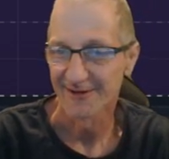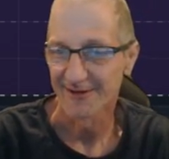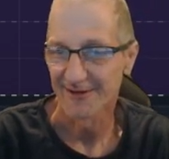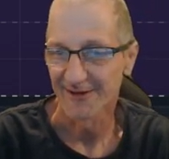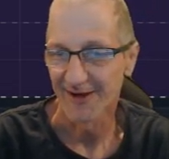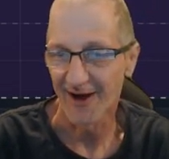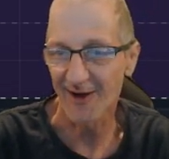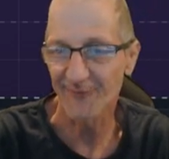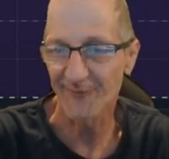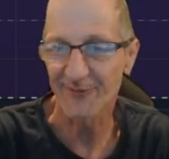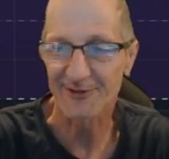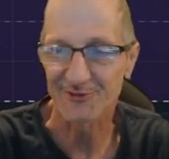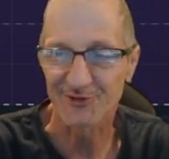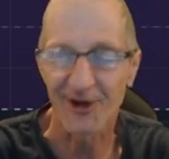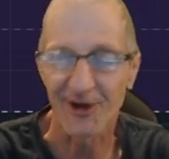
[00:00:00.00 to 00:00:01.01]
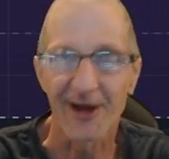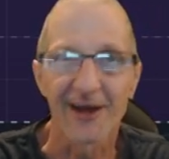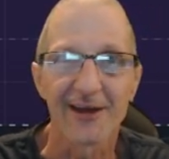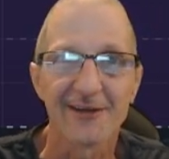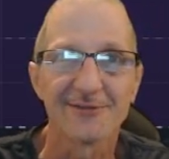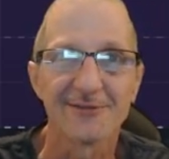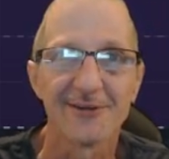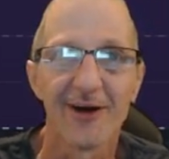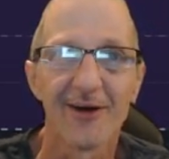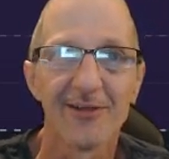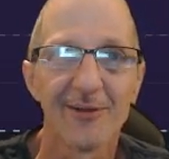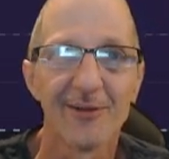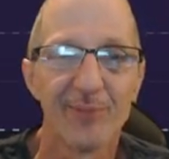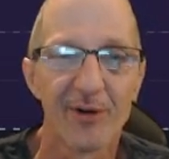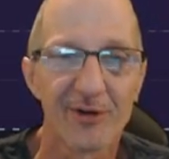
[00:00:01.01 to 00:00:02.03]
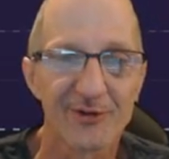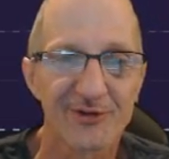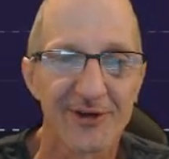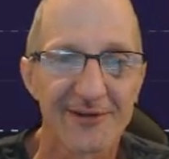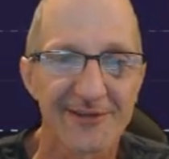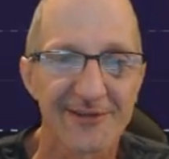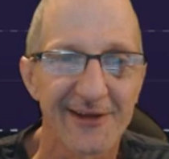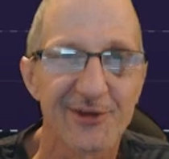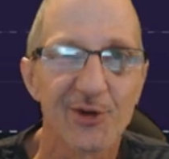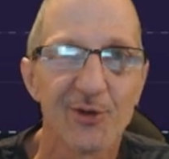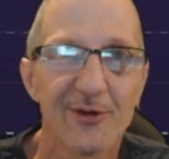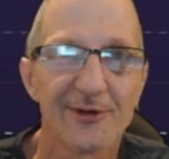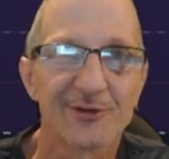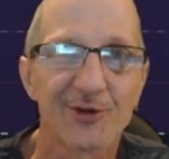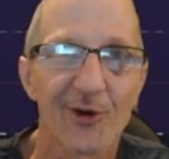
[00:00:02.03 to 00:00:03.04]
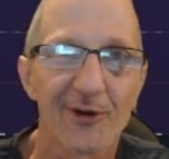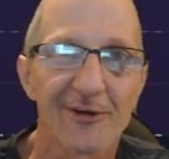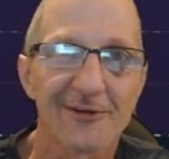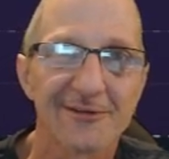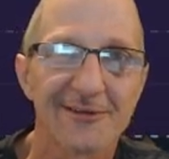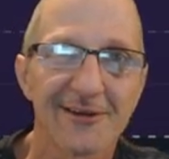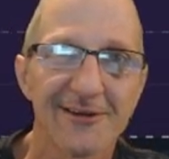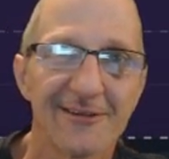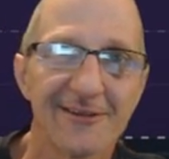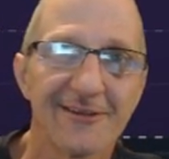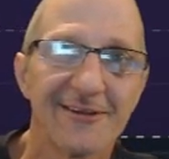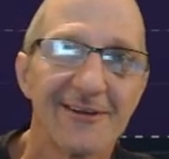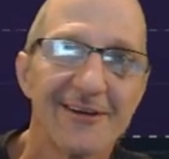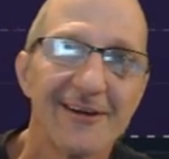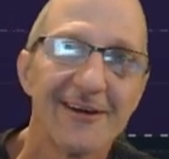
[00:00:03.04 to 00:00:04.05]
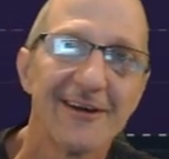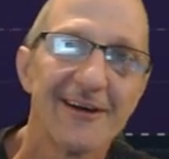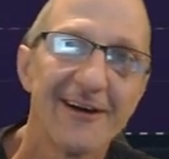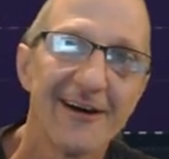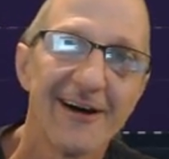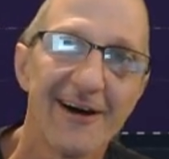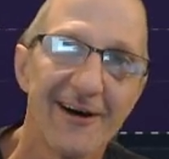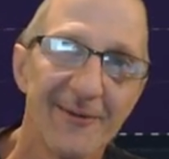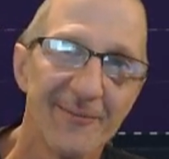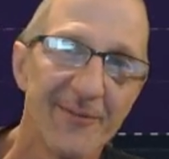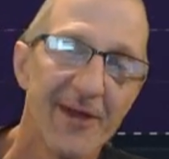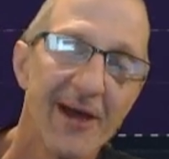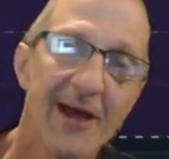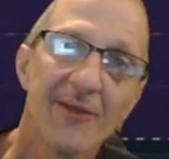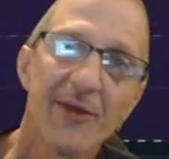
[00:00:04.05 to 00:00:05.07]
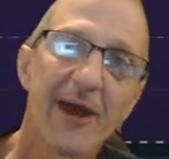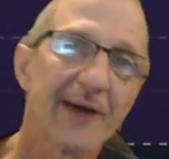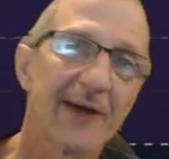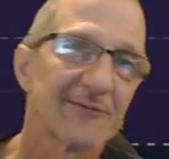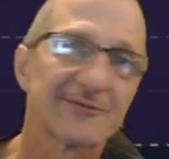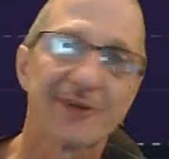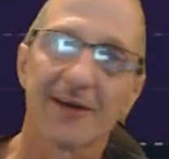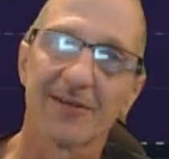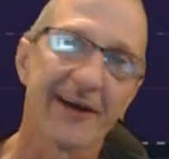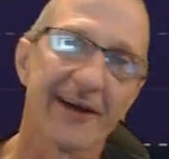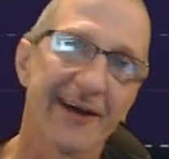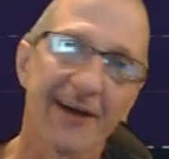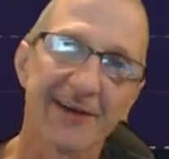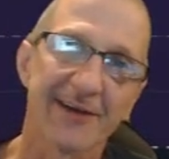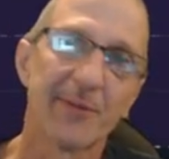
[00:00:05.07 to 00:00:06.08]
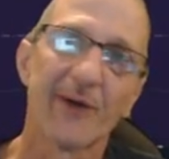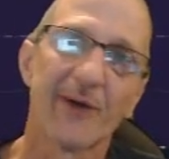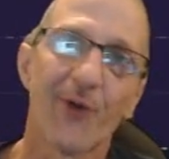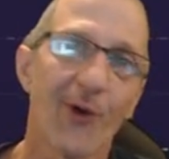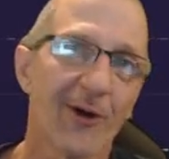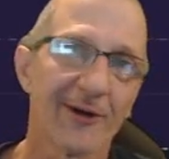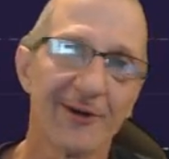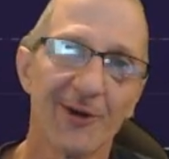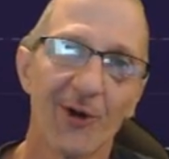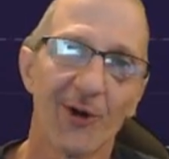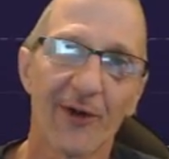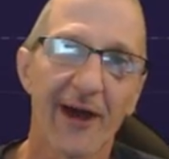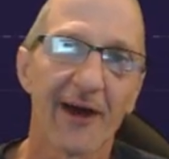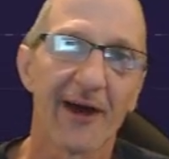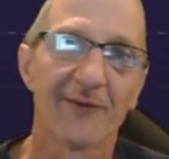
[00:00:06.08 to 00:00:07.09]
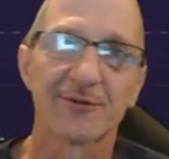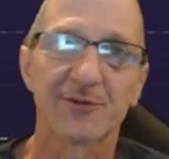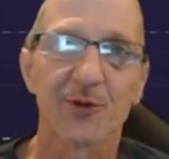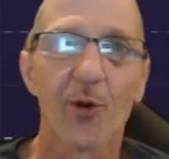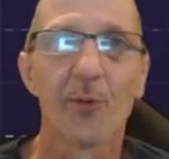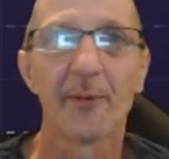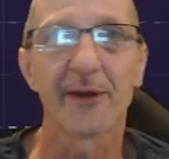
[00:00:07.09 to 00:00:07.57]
off exchange and all the bullshit they do with shorts. And they have just, like I said before, they have so many